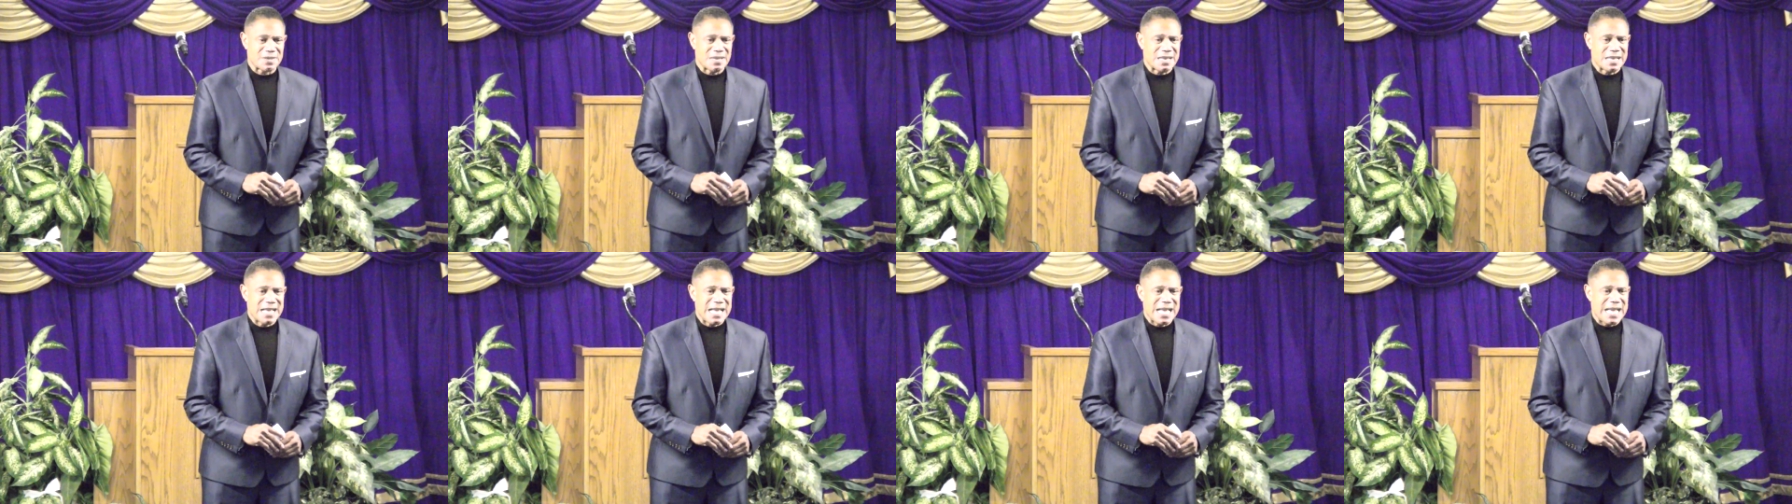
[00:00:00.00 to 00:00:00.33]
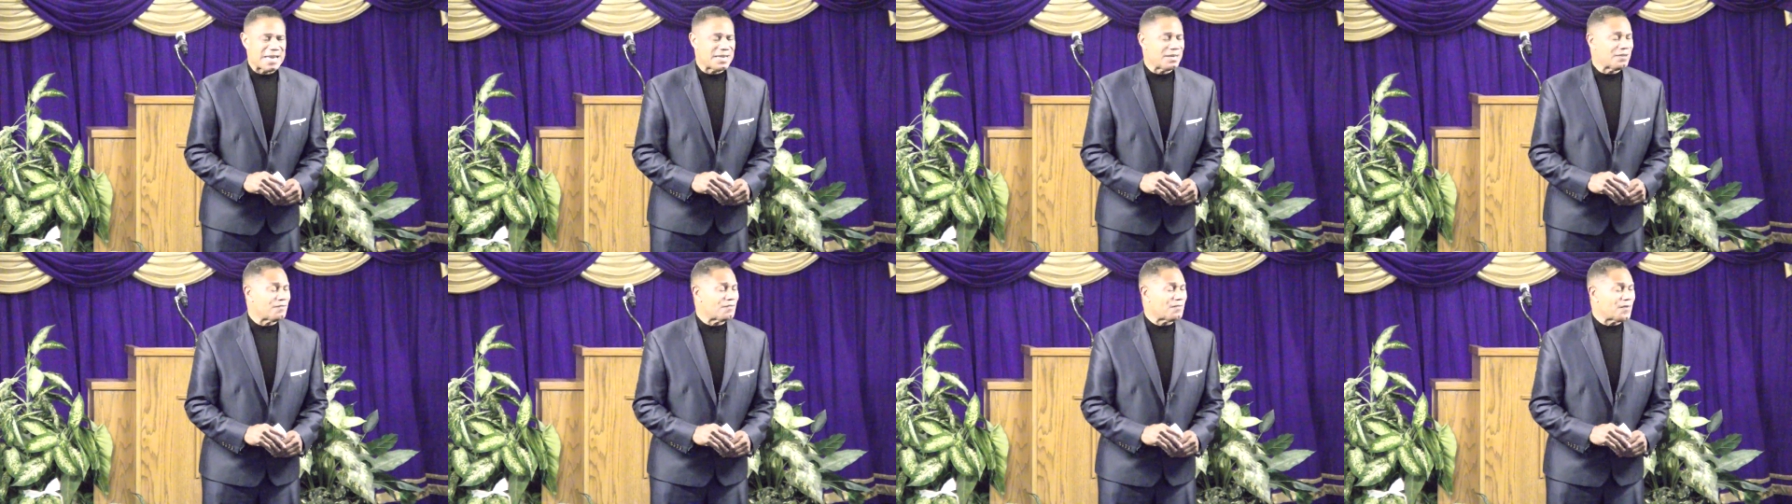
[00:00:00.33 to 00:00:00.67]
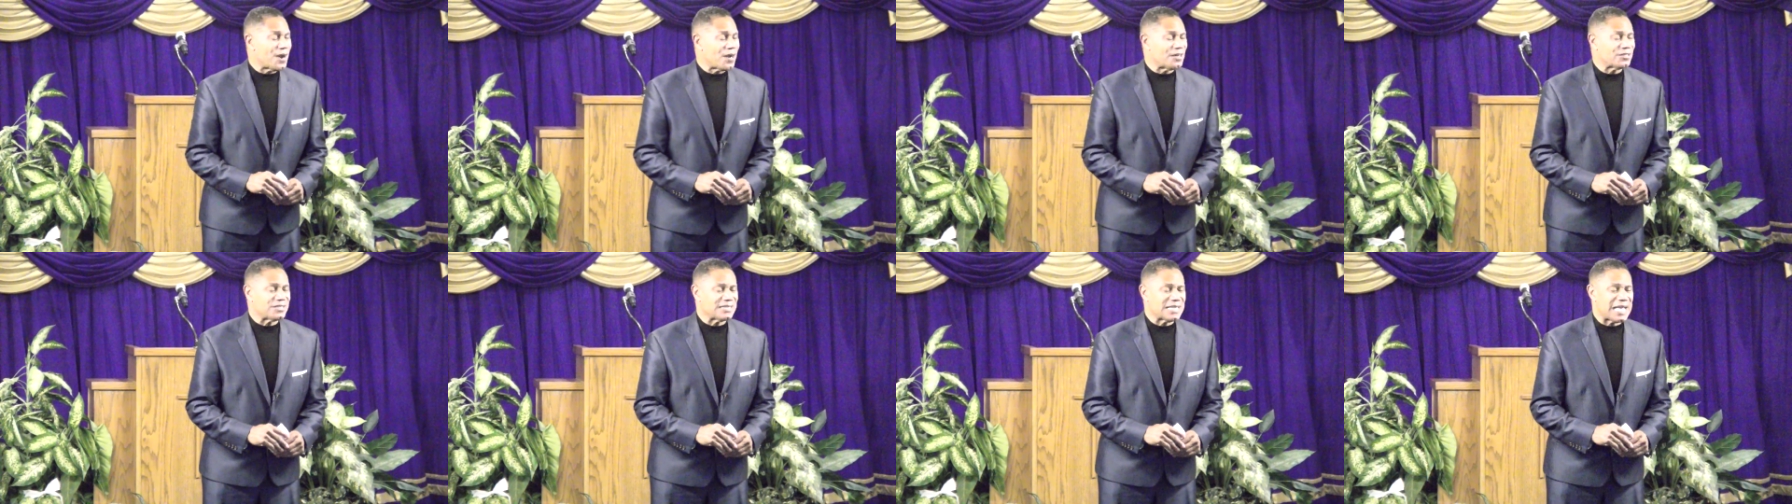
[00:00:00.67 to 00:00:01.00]
And the
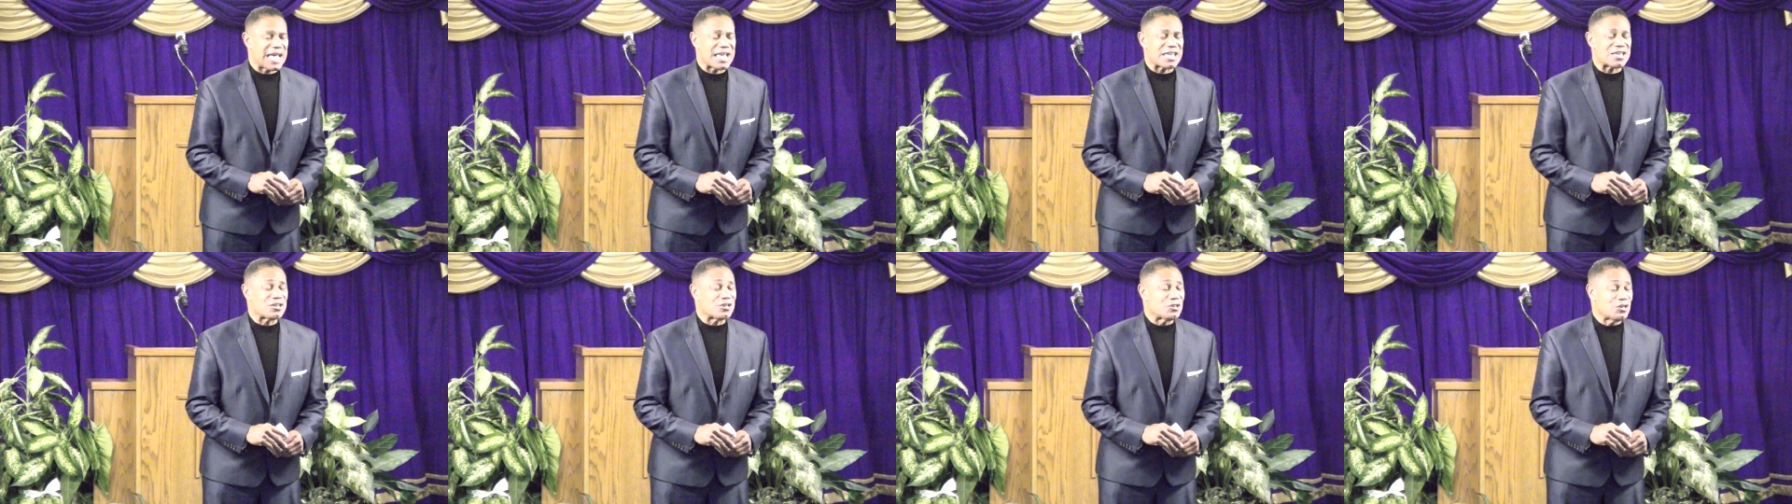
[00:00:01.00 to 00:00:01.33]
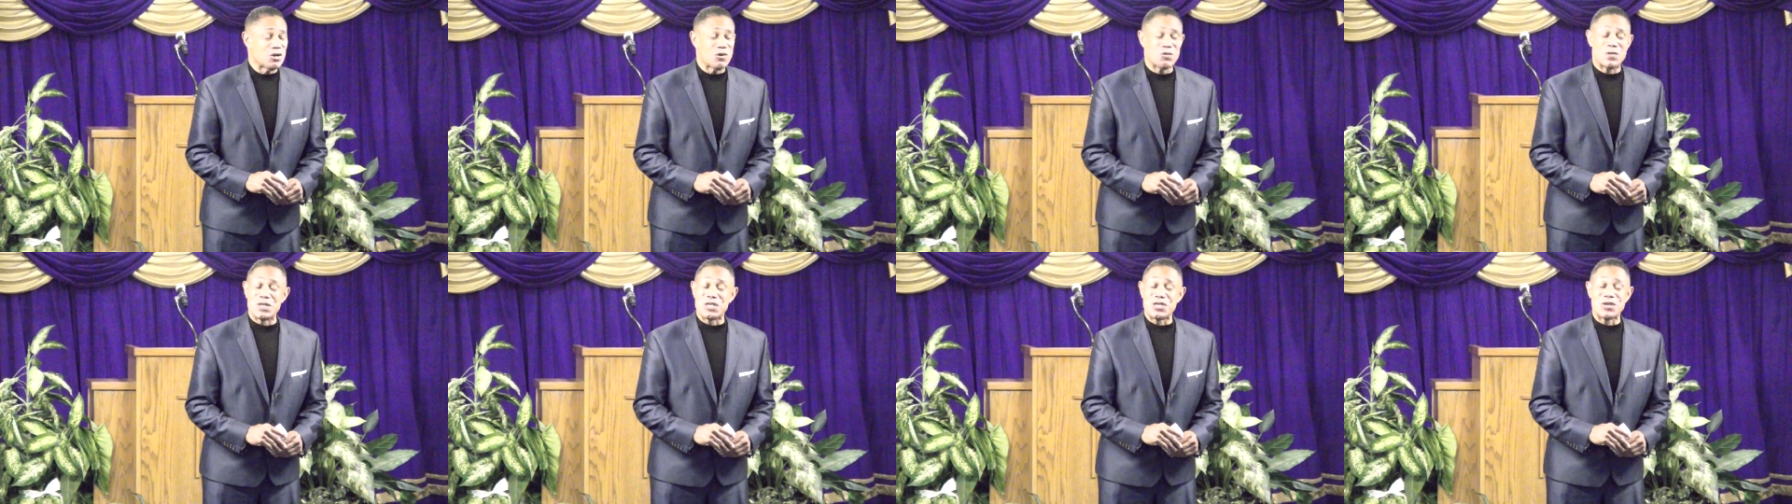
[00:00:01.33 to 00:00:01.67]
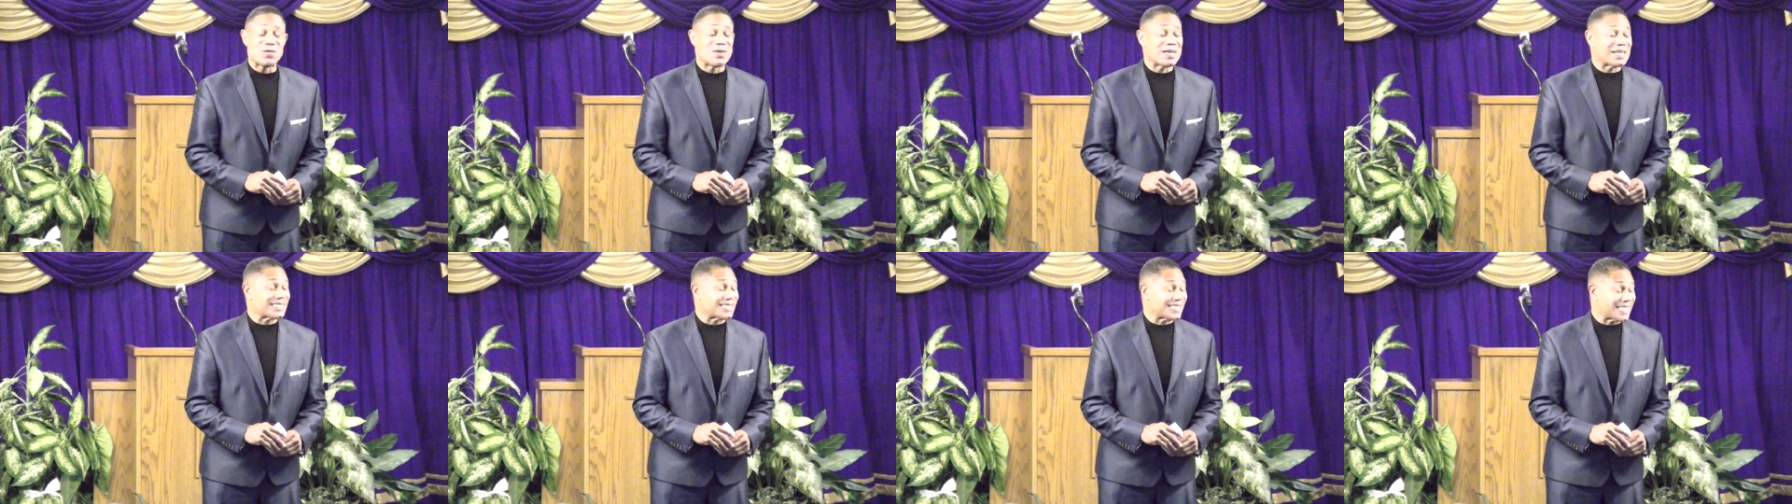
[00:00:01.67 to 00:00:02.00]
first thing you do when
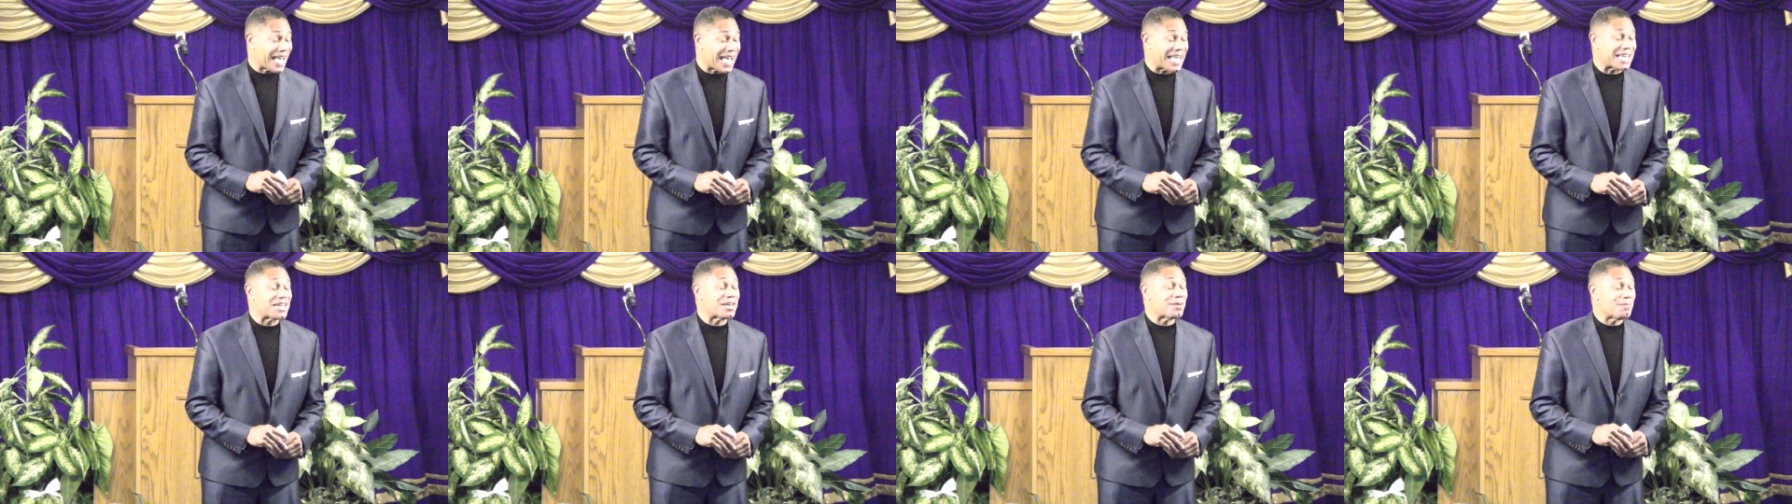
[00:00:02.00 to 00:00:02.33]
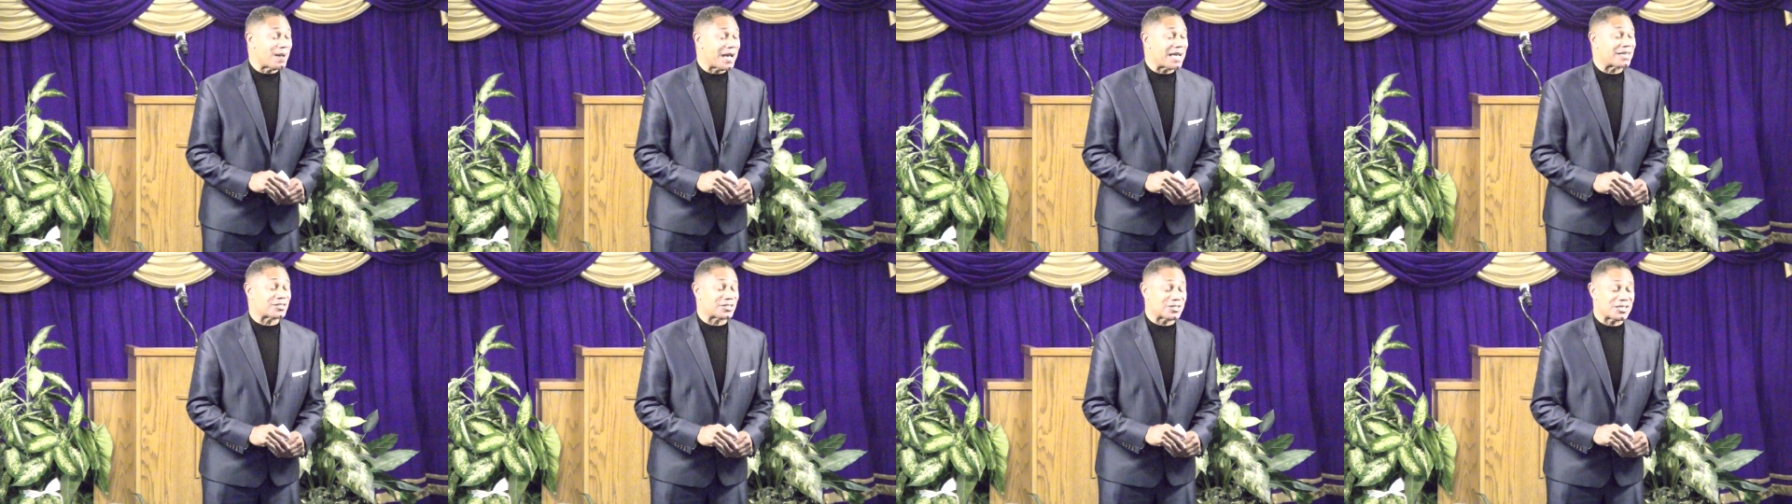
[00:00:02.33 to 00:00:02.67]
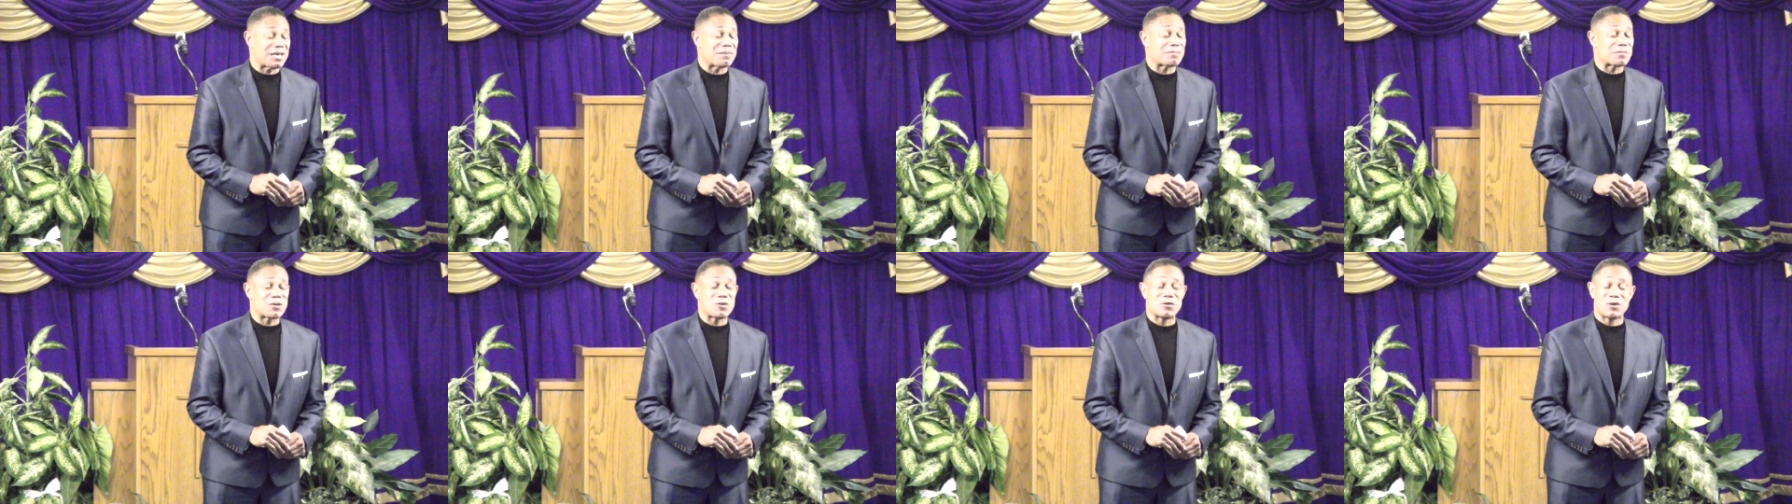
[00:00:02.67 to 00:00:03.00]
you're excited about
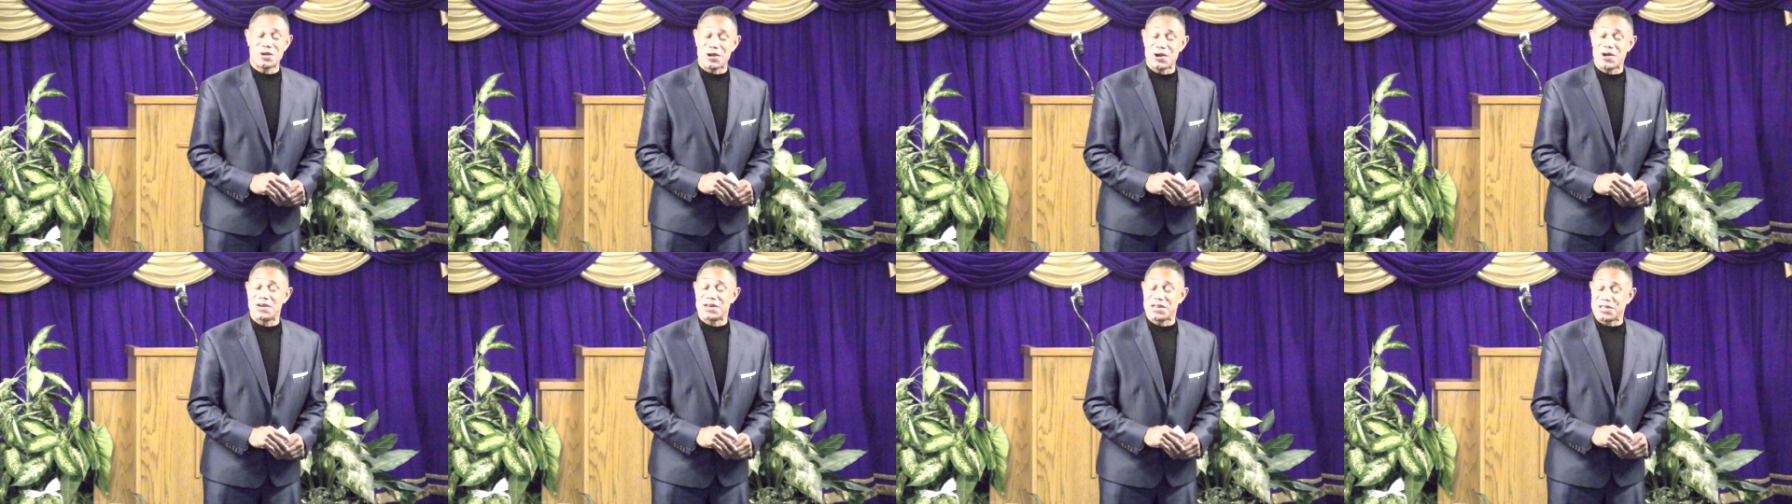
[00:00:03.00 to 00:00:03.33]
something you learn,